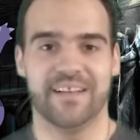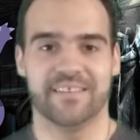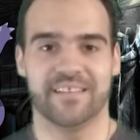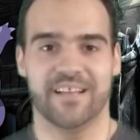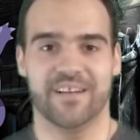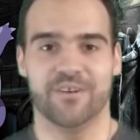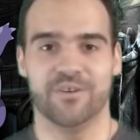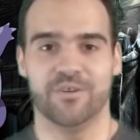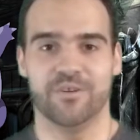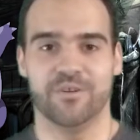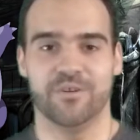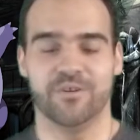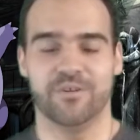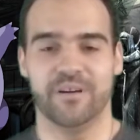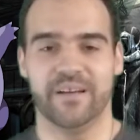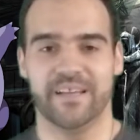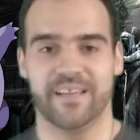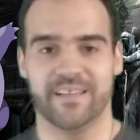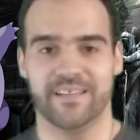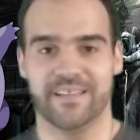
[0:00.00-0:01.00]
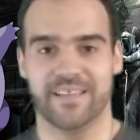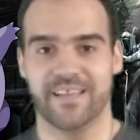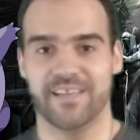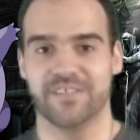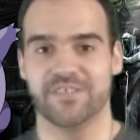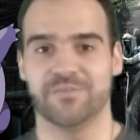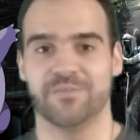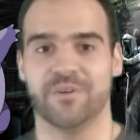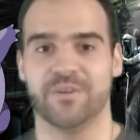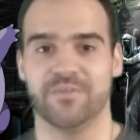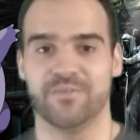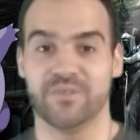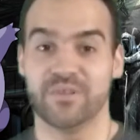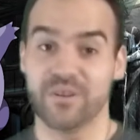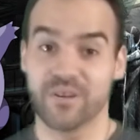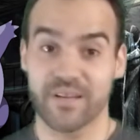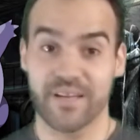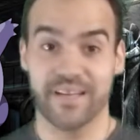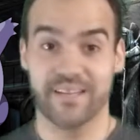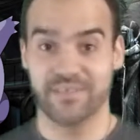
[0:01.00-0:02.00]
that whole, like, indication where,
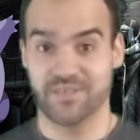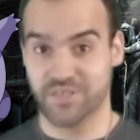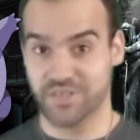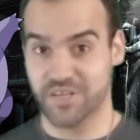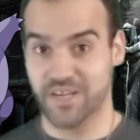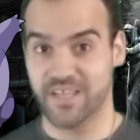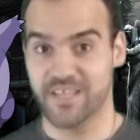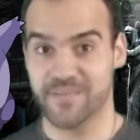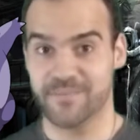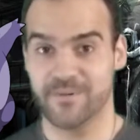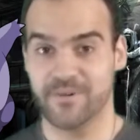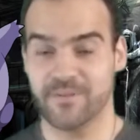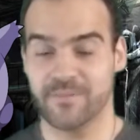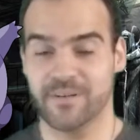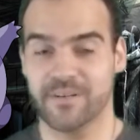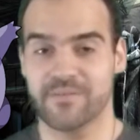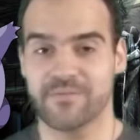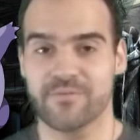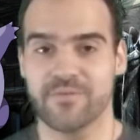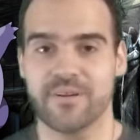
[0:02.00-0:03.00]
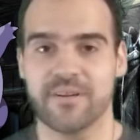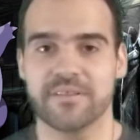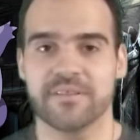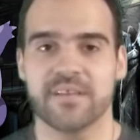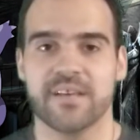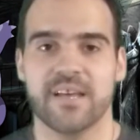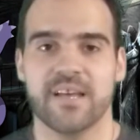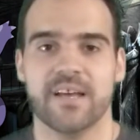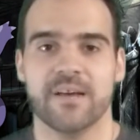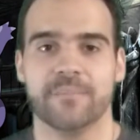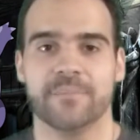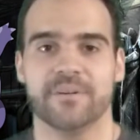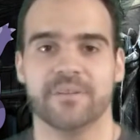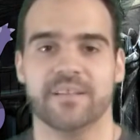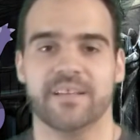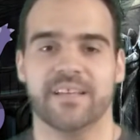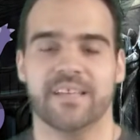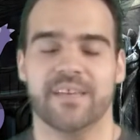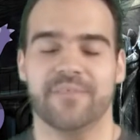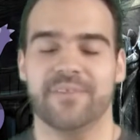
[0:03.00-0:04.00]
okay, it's a shiny Pokemon, of course. But,
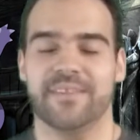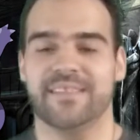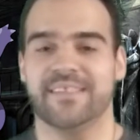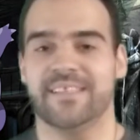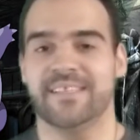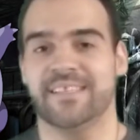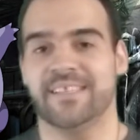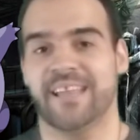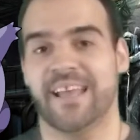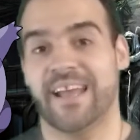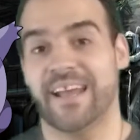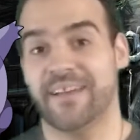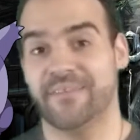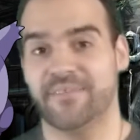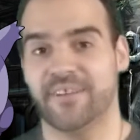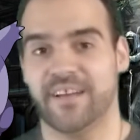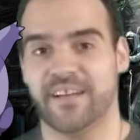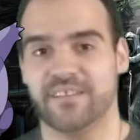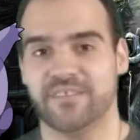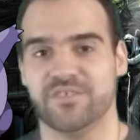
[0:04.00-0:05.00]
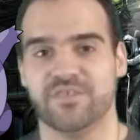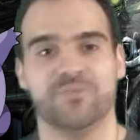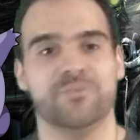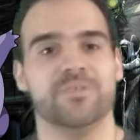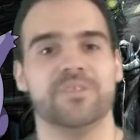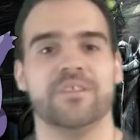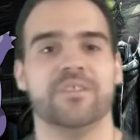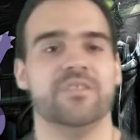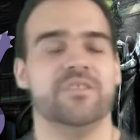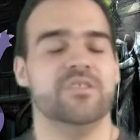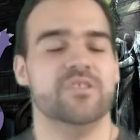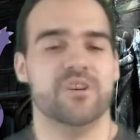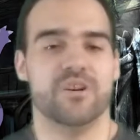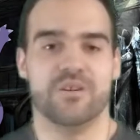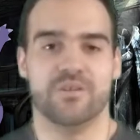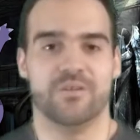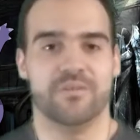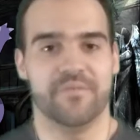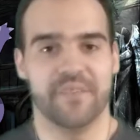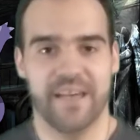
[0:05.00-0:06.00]
like, if it didn't have that, you wouldn't know
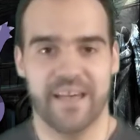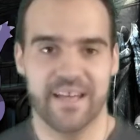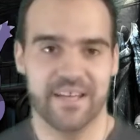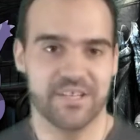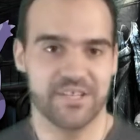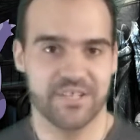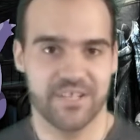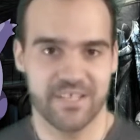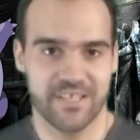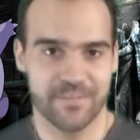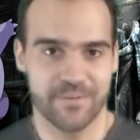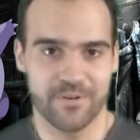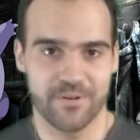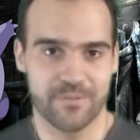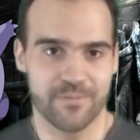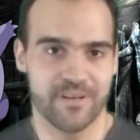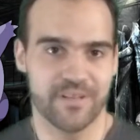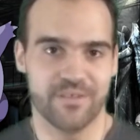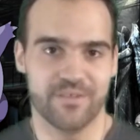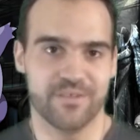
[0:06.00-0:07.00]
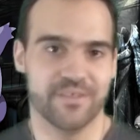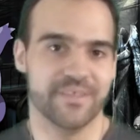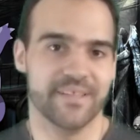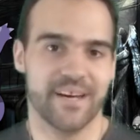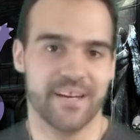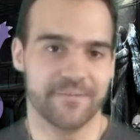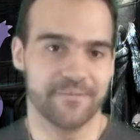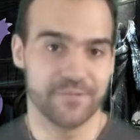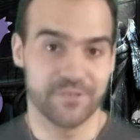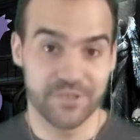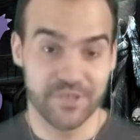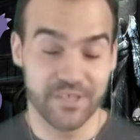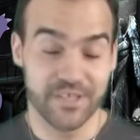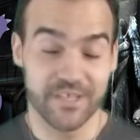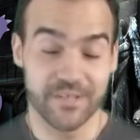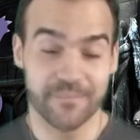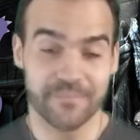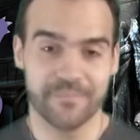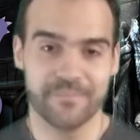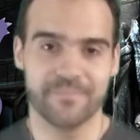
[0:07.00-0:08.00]
if you had a shiny Pokemon or not, for sure.
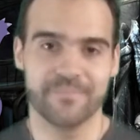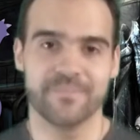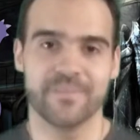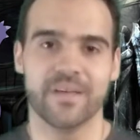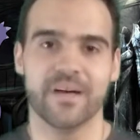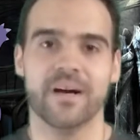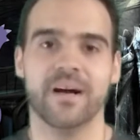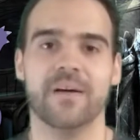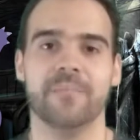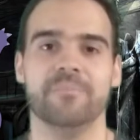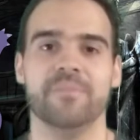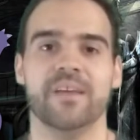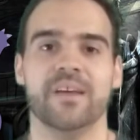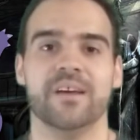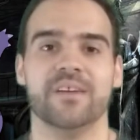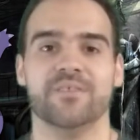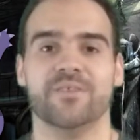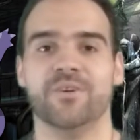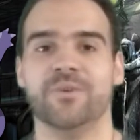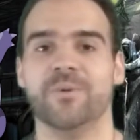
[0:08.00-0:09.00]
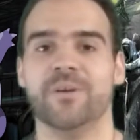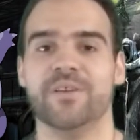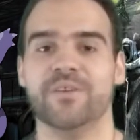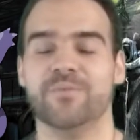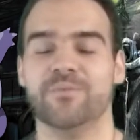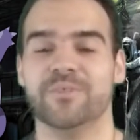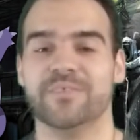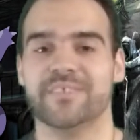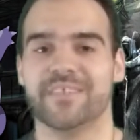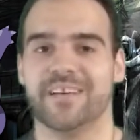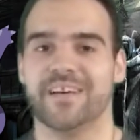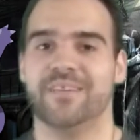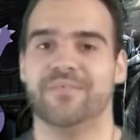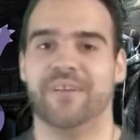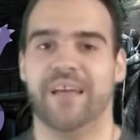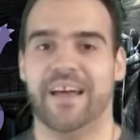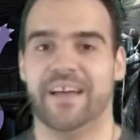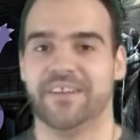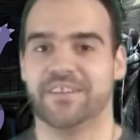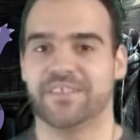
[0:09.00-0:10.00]
Alright? The only way you would tell if you
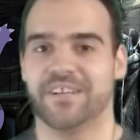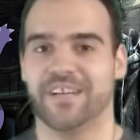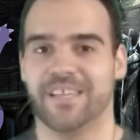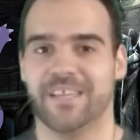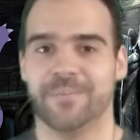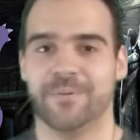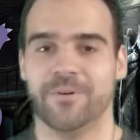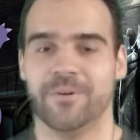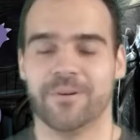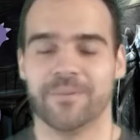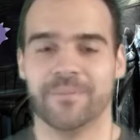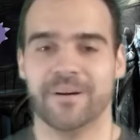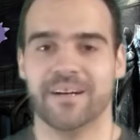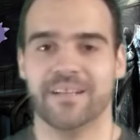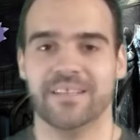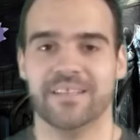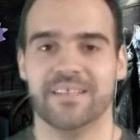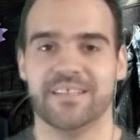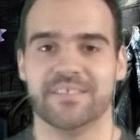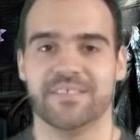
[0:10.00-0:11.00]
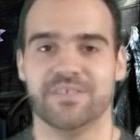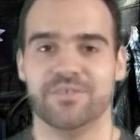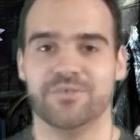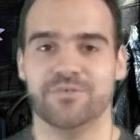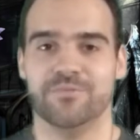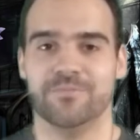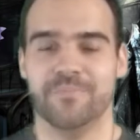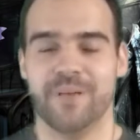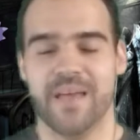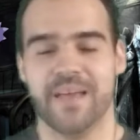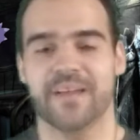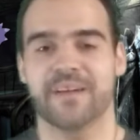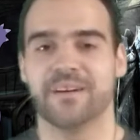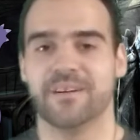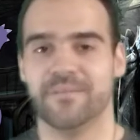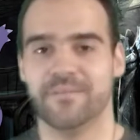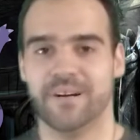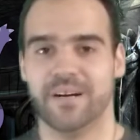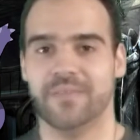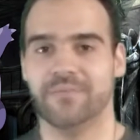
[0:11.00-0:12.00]
had a shiny Pokemon, unless you Mega
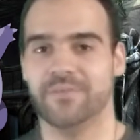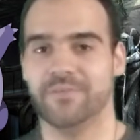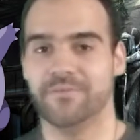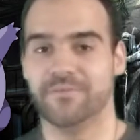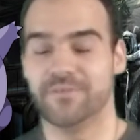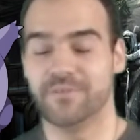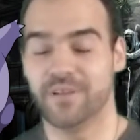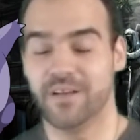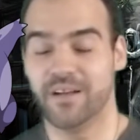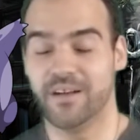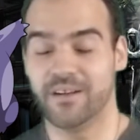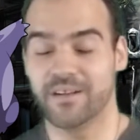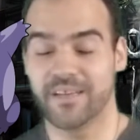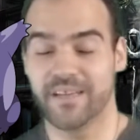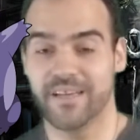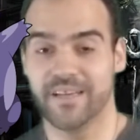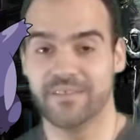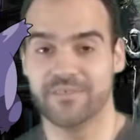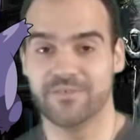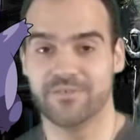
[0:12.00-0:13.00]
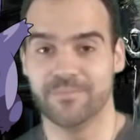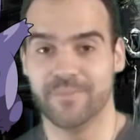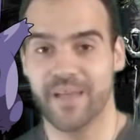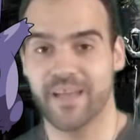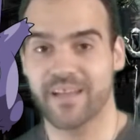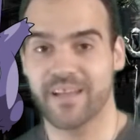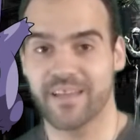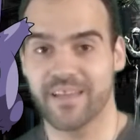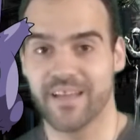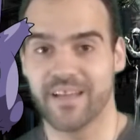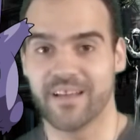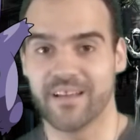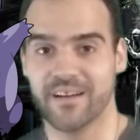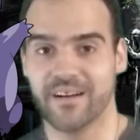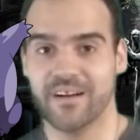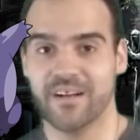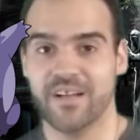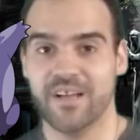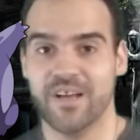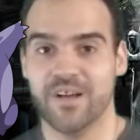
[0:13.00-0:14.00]
Evolve it, okay, to Mega Ganga,
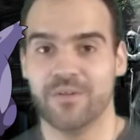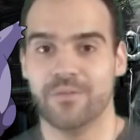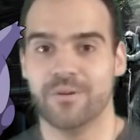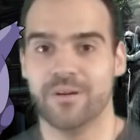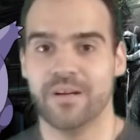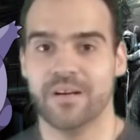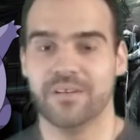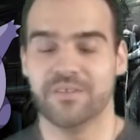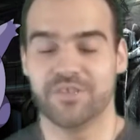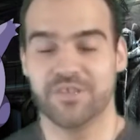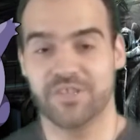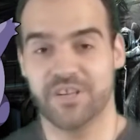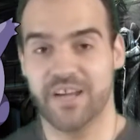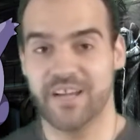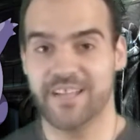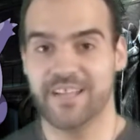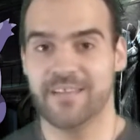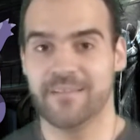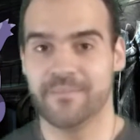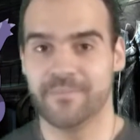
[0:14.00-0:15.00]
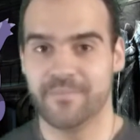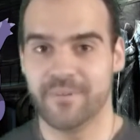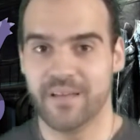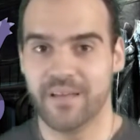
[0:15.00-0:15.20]
where shiny